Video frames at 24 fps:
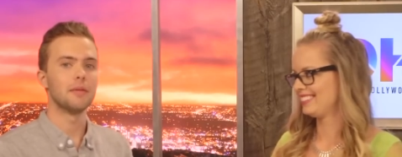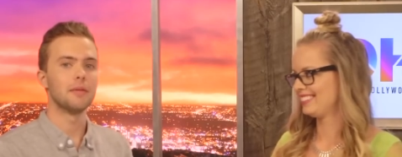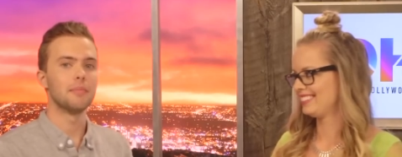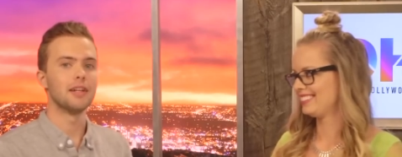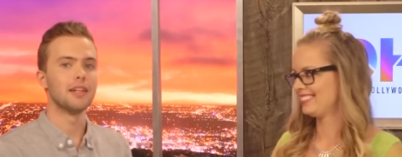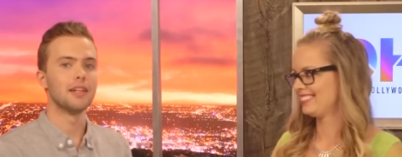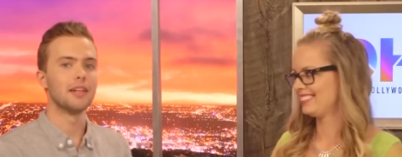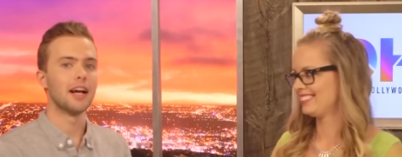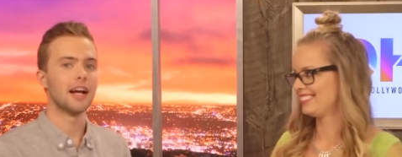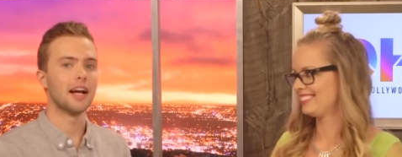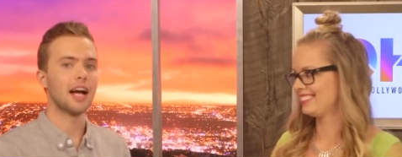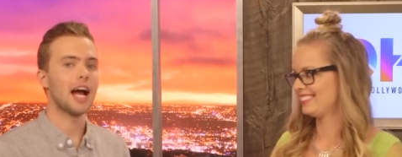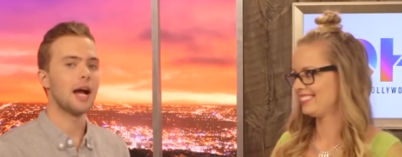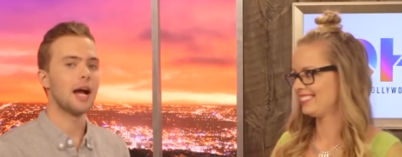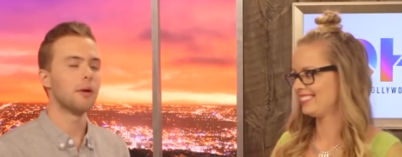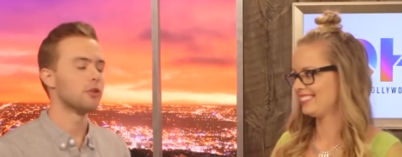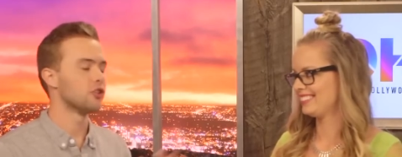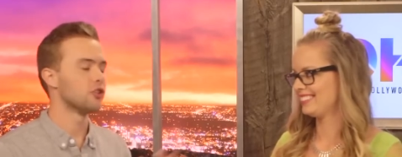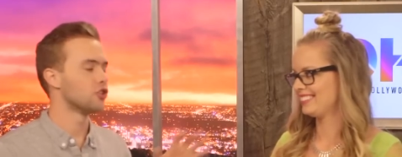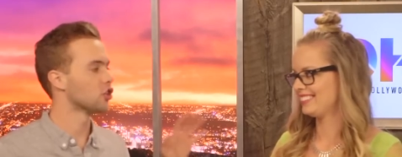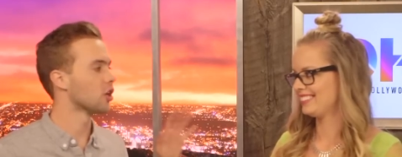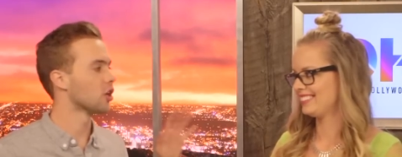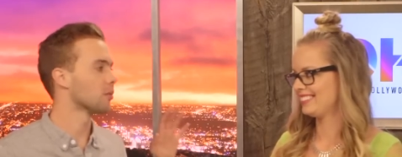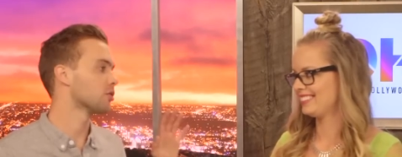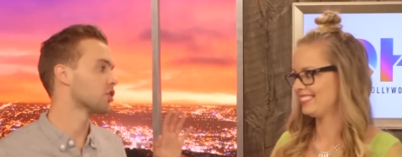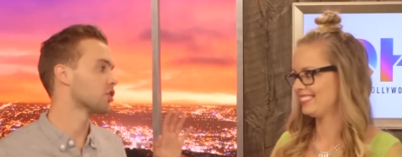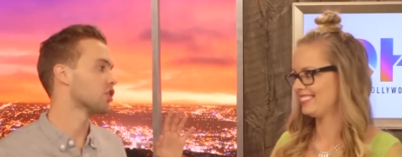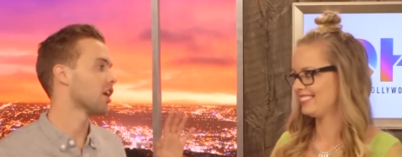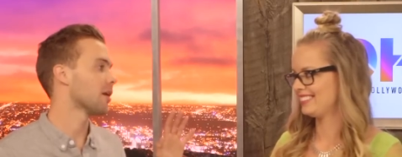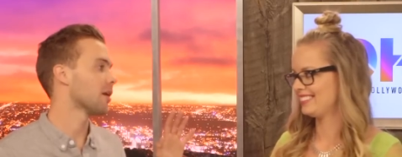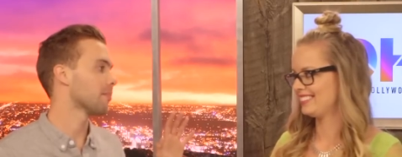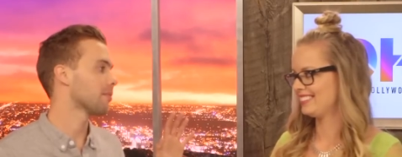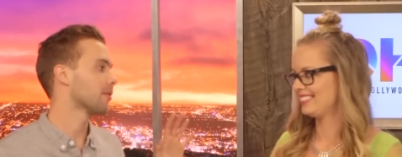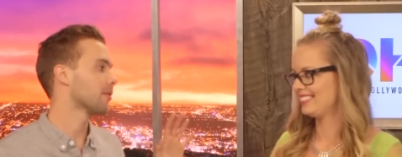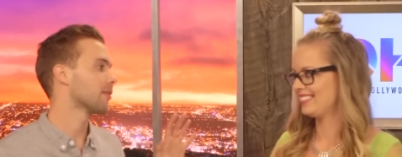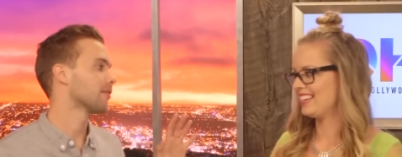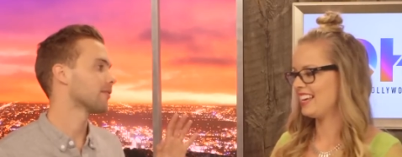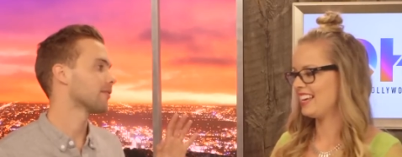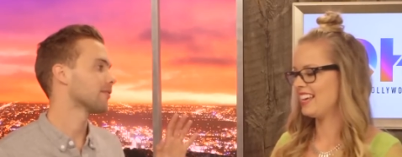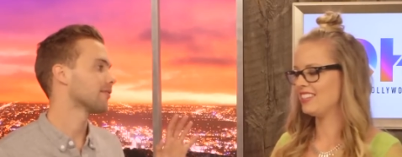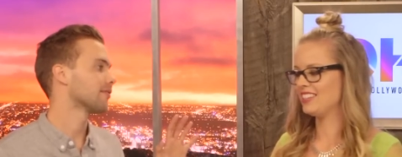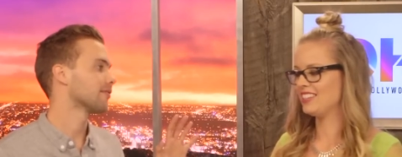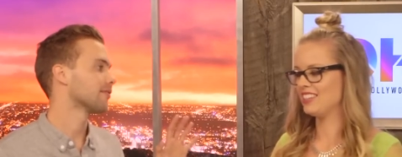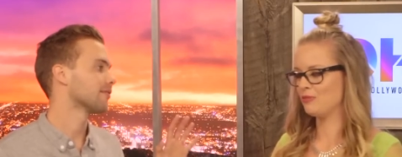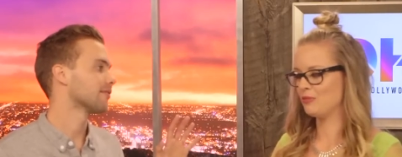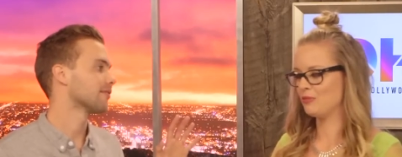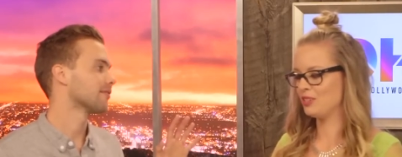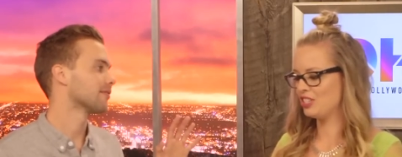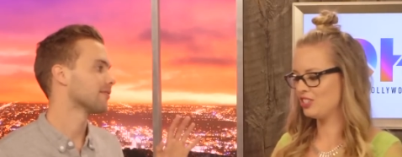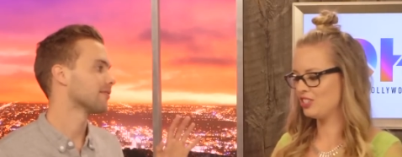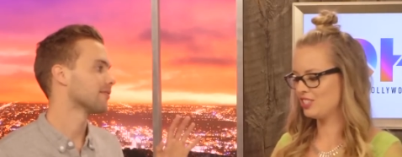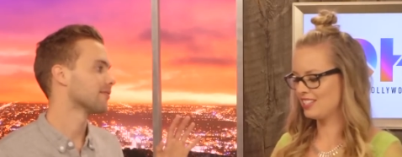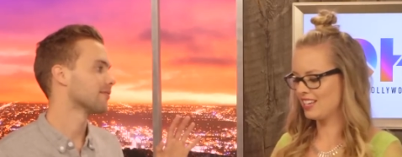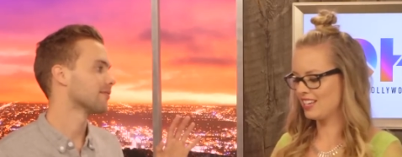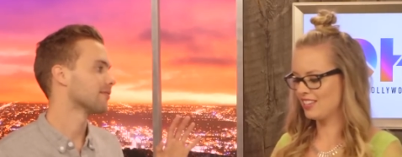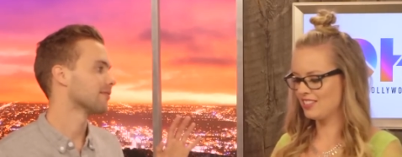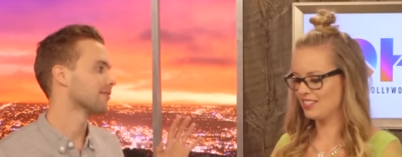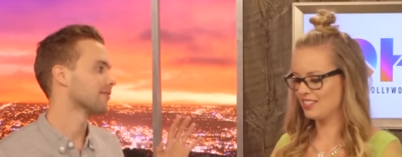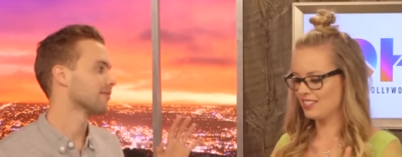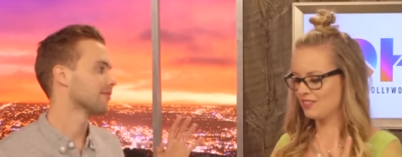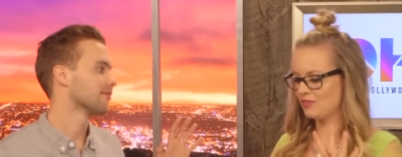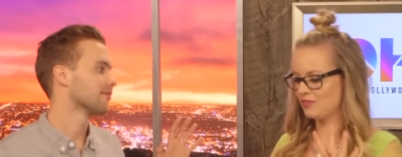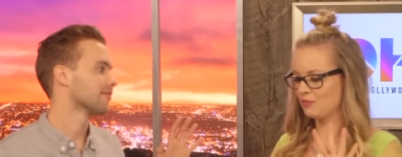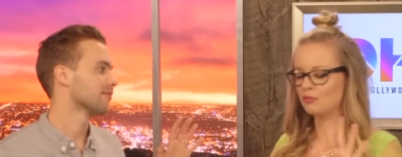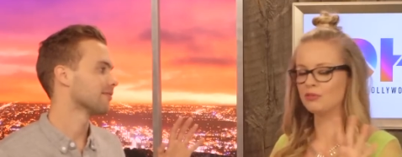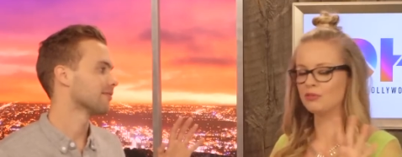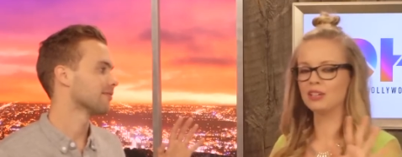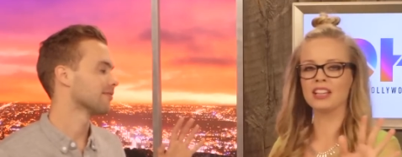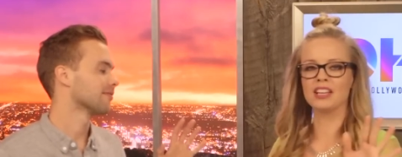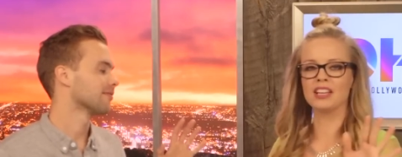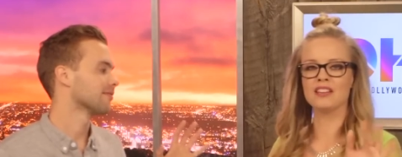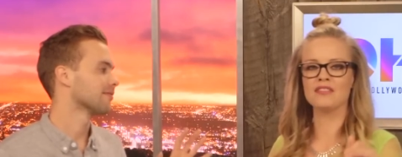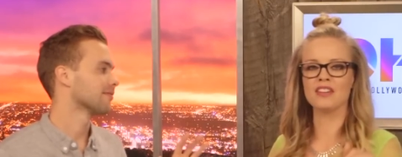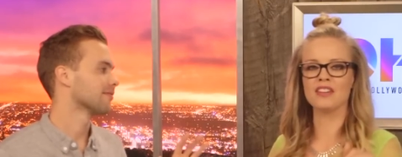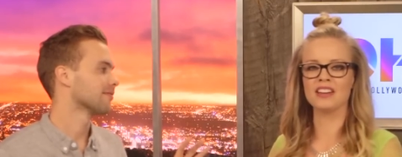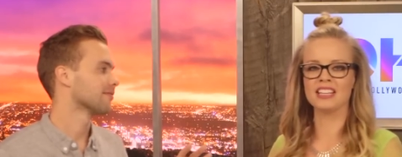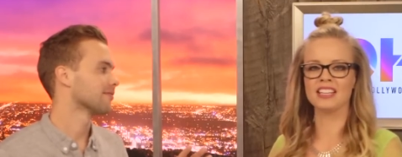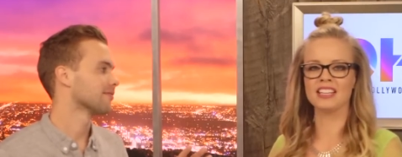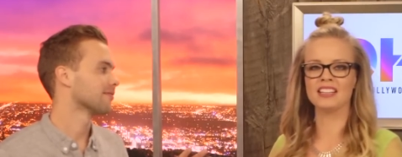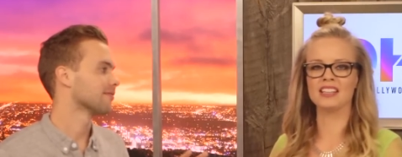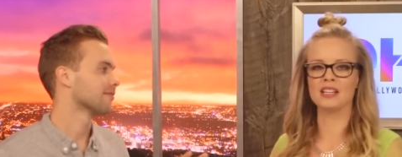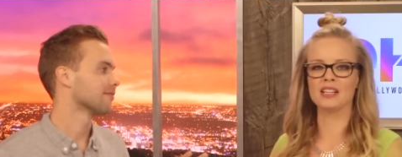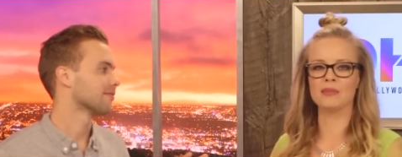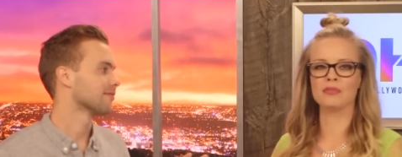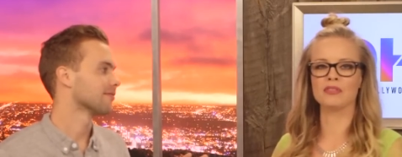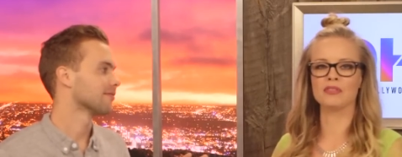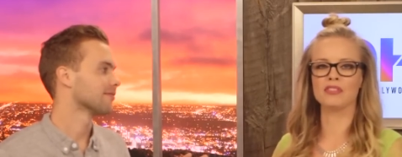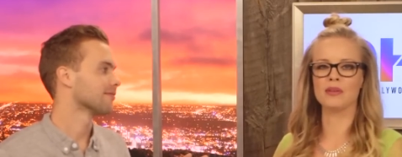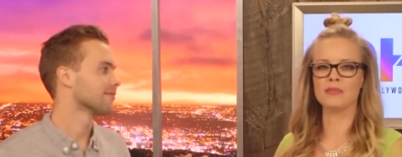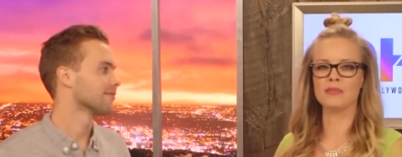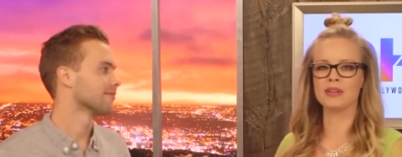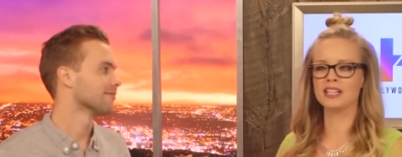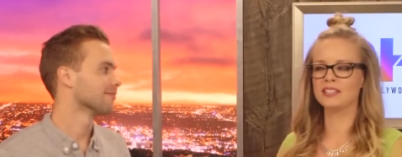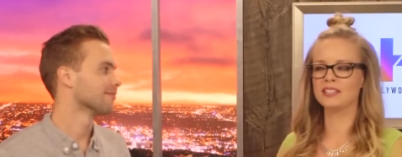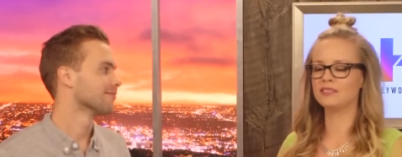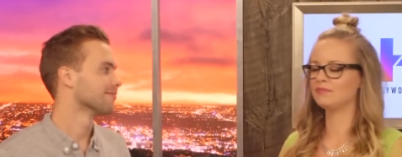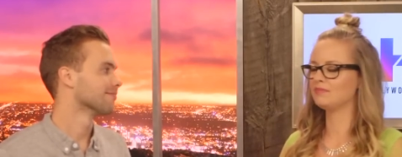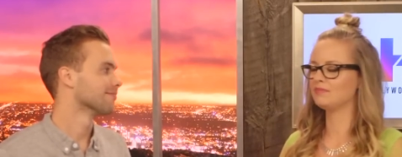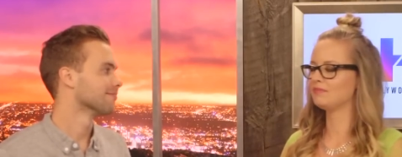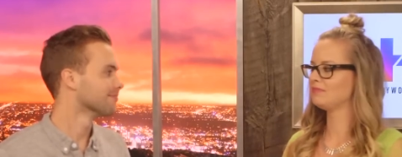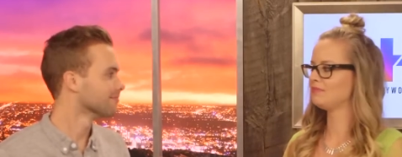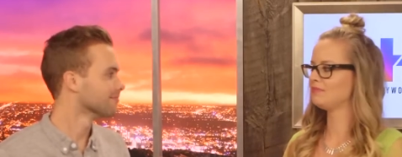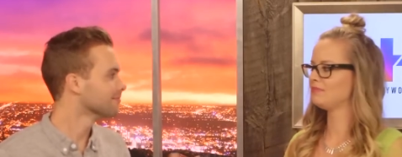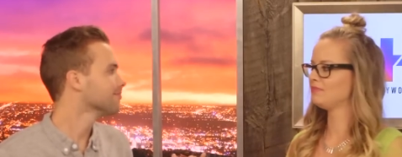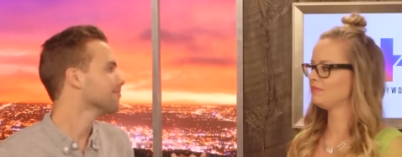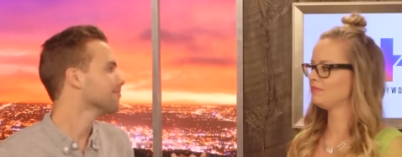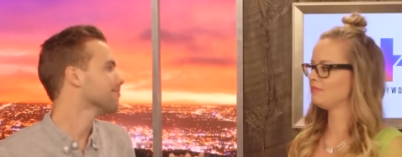Speaker 1: to be like, I would jump ship.
Speaker 2: And then we just get this really funny clip from it. Mm -hmm.